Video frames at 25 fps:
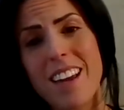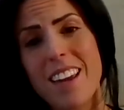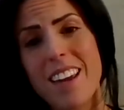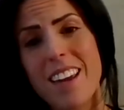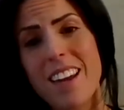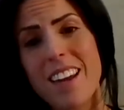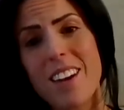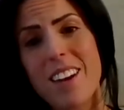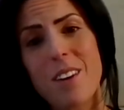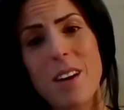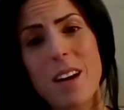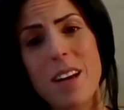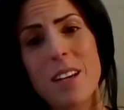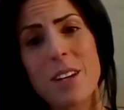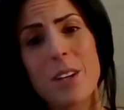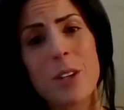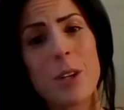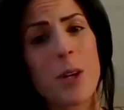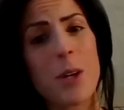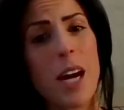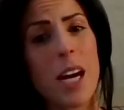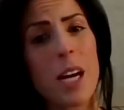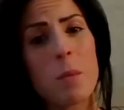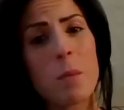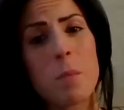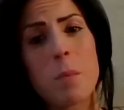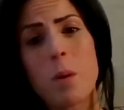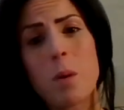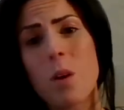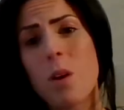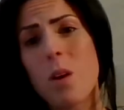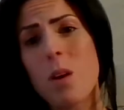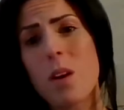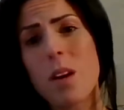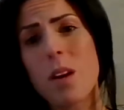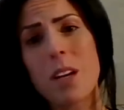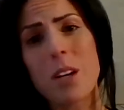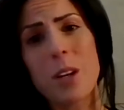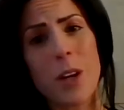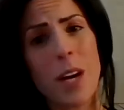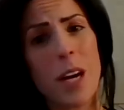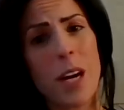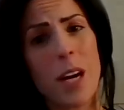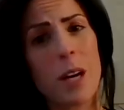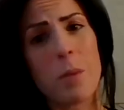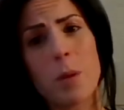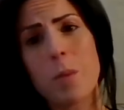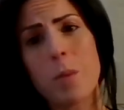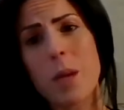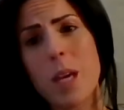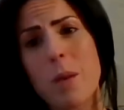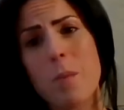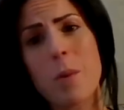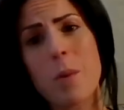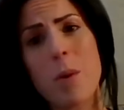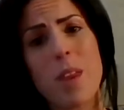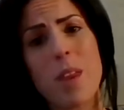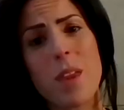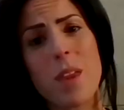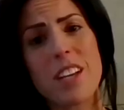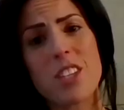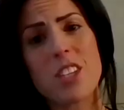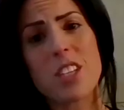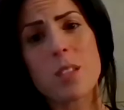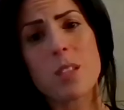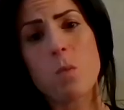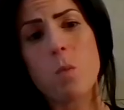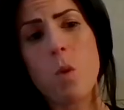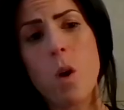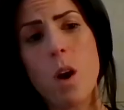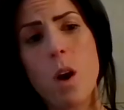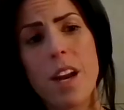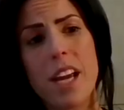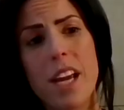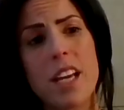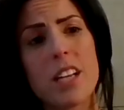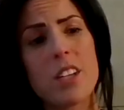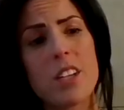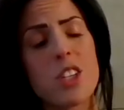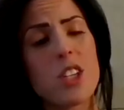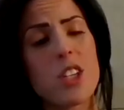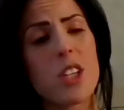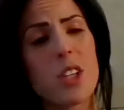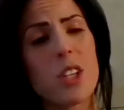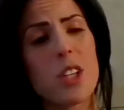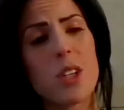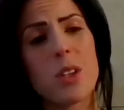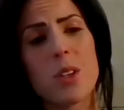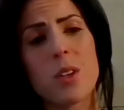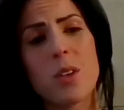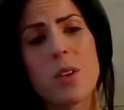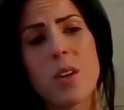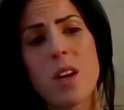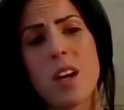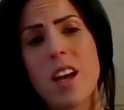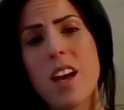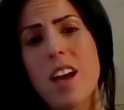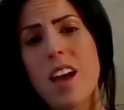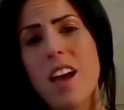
You know, incredible people that just wanted to